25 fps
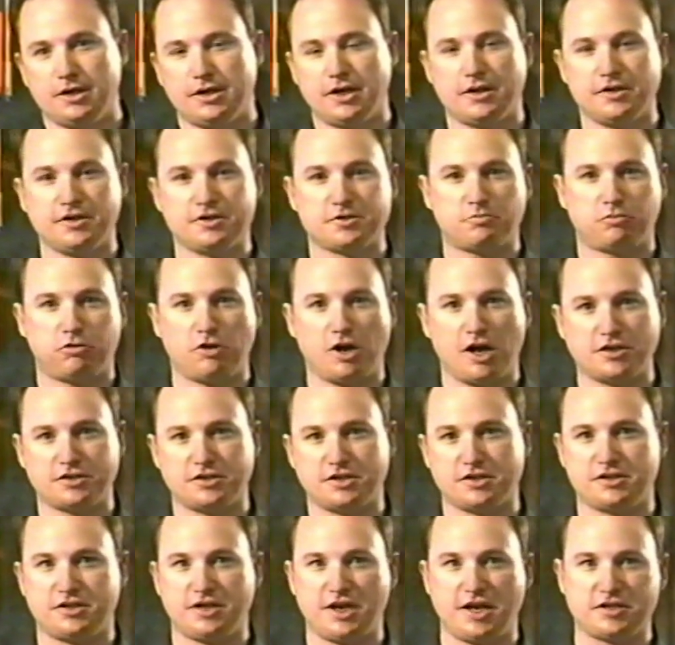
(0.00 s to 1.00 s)
Now this
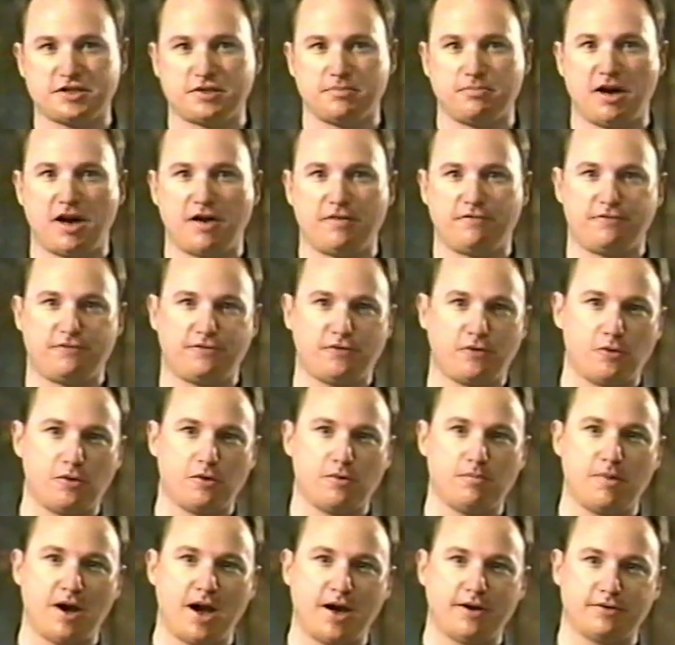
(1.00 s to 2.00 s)
process takes about
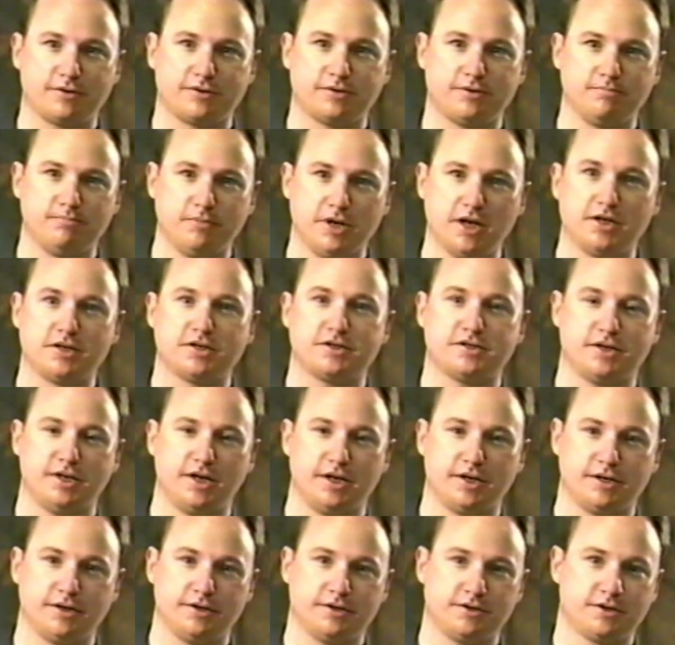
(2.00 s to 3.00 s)
4
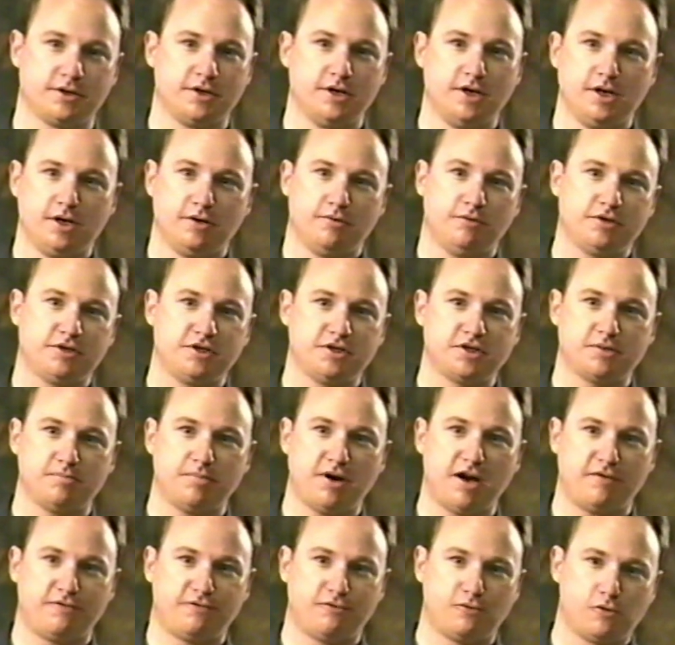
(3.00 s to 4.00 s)
milliseconds, which is
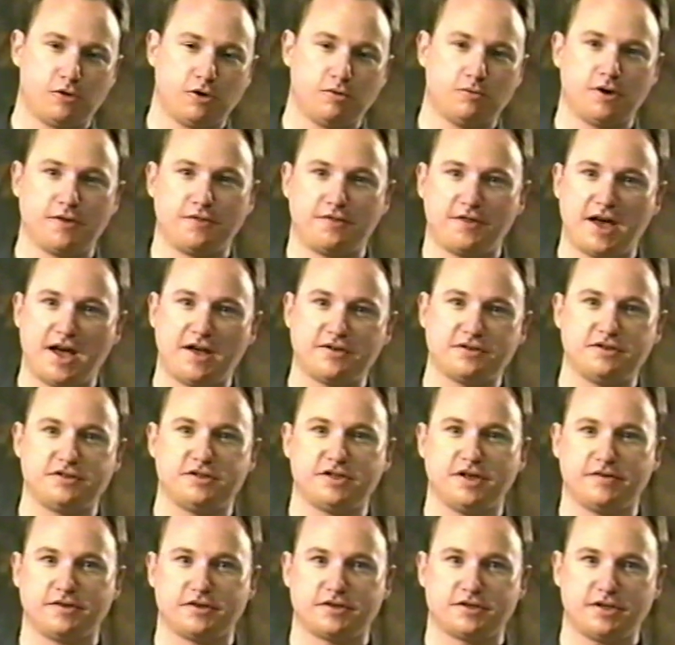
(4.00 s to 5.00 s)
about
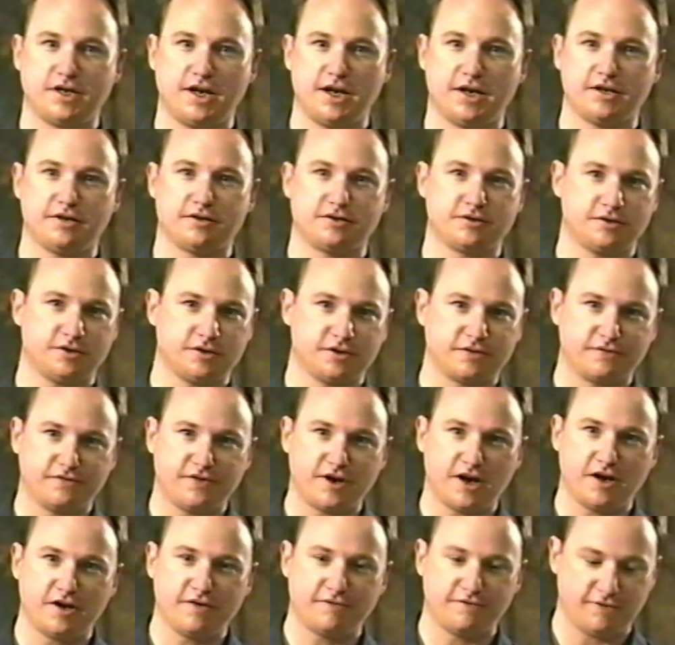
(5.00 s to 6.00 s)
4/1000ths of a second. So it's
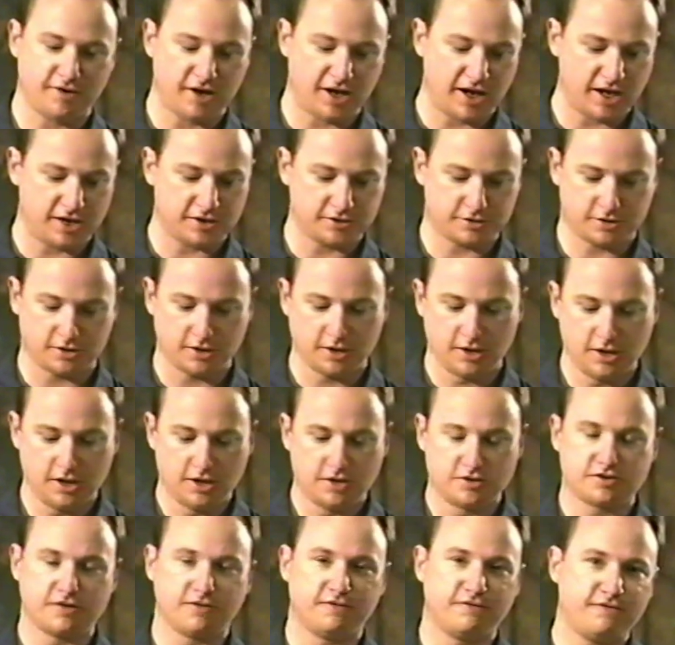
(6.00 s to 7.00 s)
very fast,
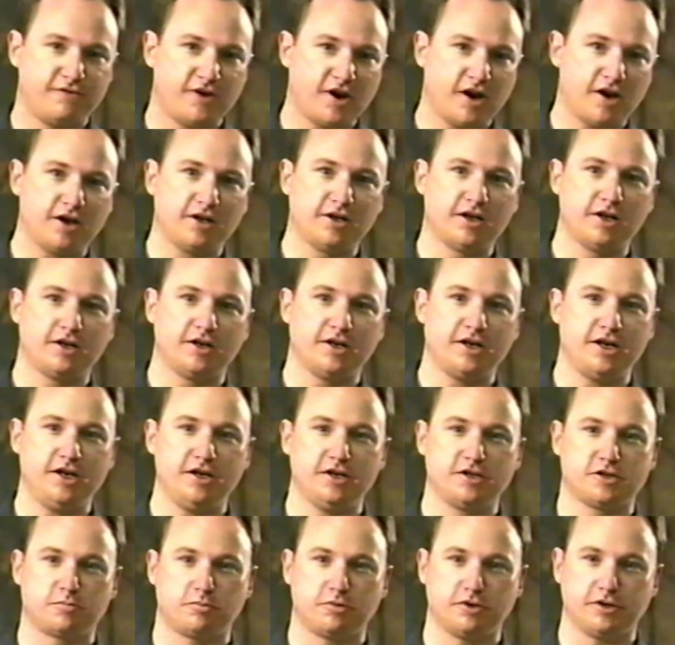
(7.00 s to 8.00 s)
so very little
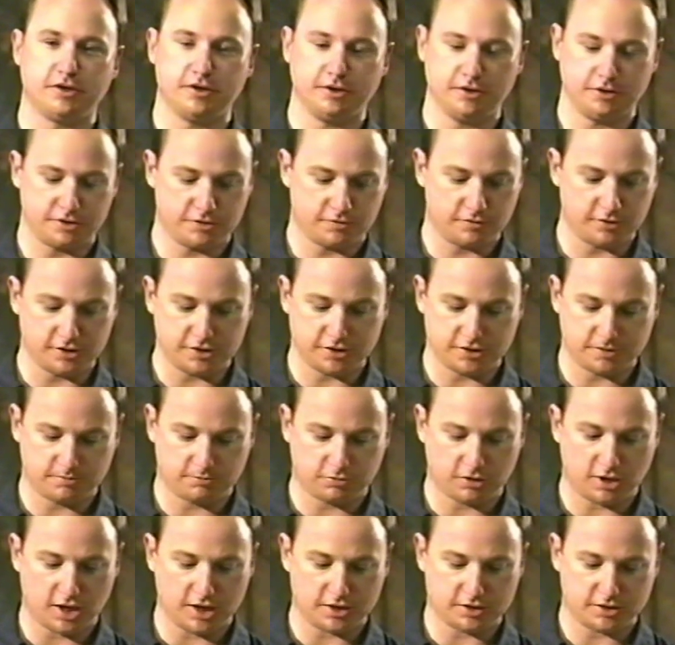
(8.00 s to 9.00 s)
heat is produced with this
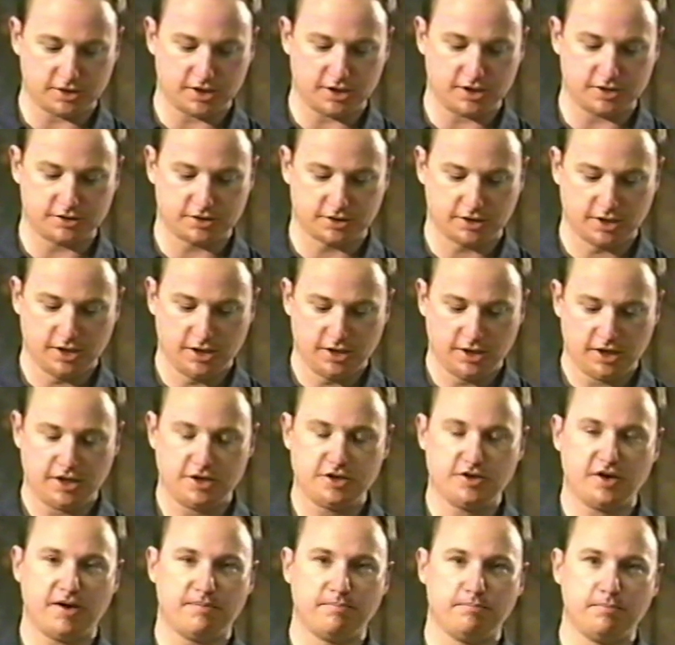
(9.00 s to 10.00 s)
process,
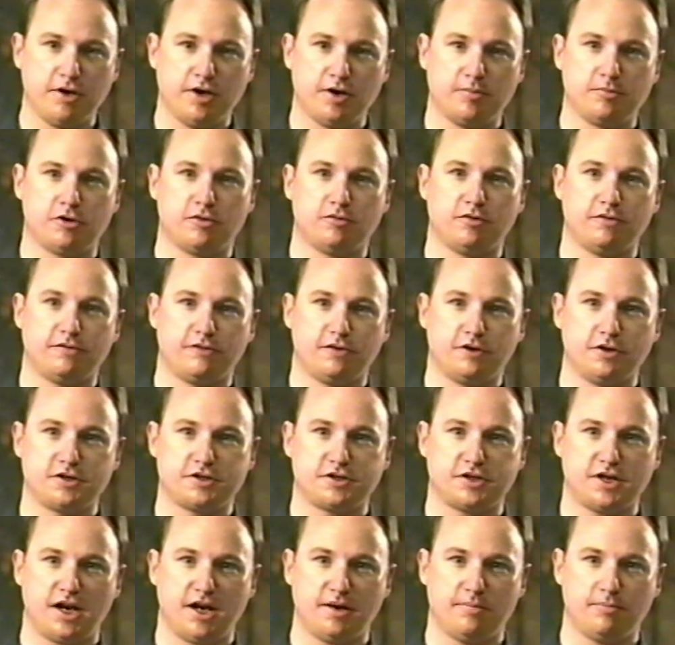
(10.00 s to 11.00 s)
and you have minimal
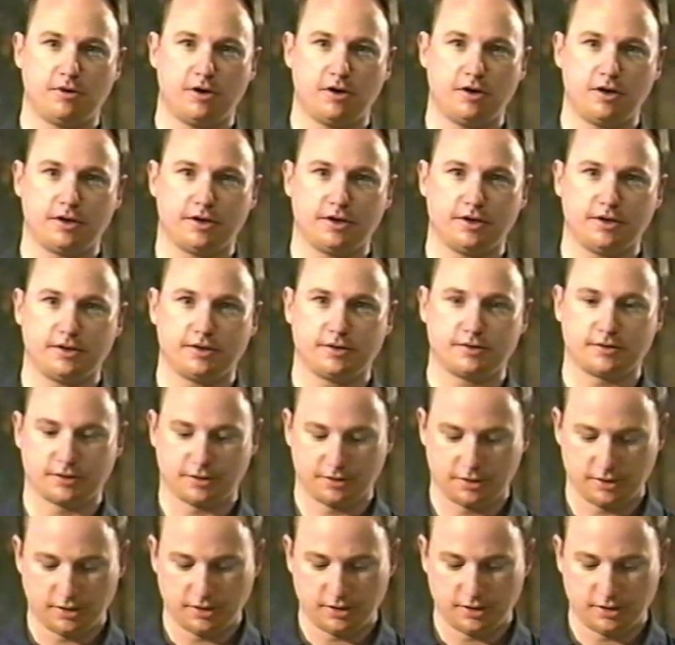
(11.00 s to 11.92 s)
reverse side markings.